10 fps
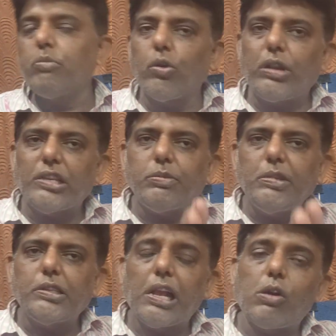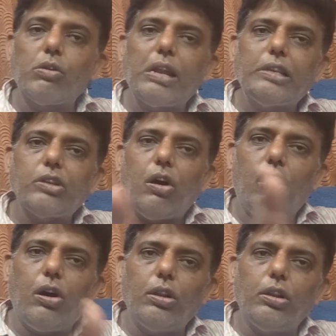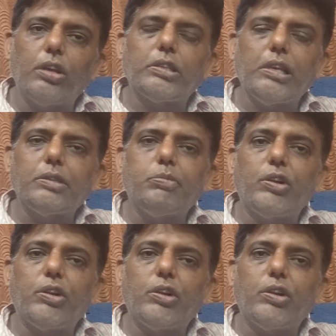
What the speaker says: Prudence means recognize all losses